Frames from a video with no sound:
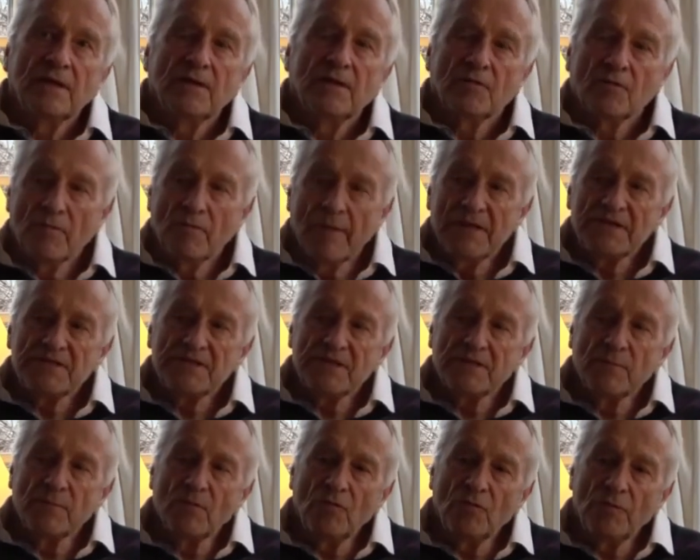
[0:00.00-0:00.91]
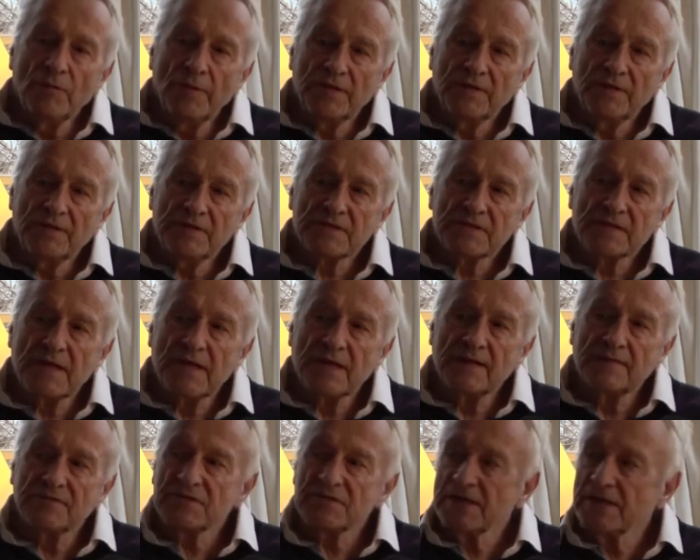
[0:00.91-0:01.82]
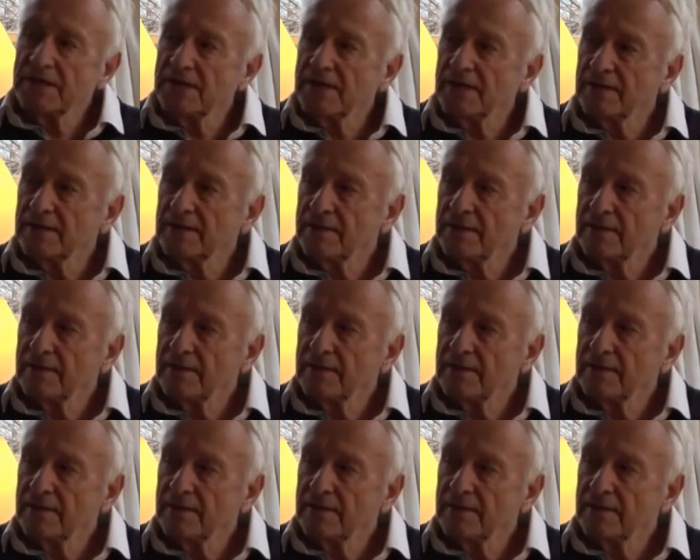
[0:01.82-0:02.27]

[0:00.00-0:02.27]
Romantic movement, this kind of thinking.